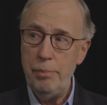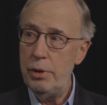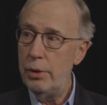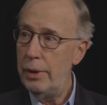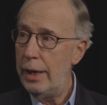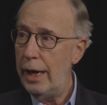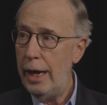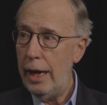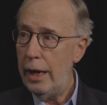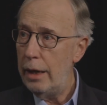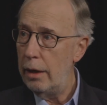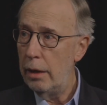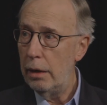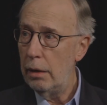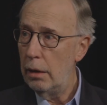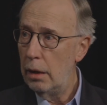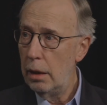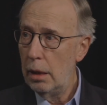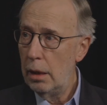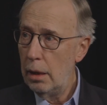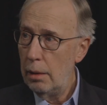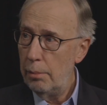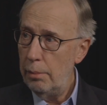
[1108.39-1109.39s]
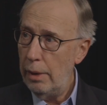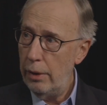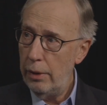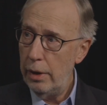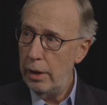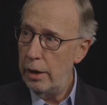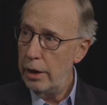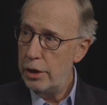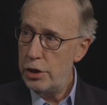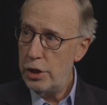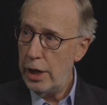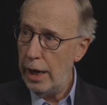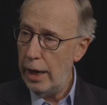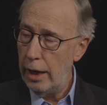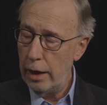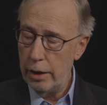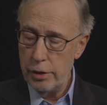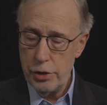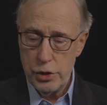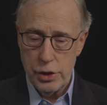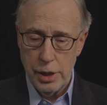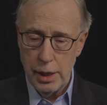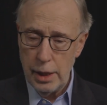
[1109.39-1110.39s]
Buchanan mounted a
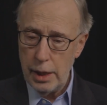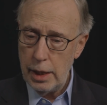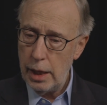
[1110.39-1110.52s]
challenge.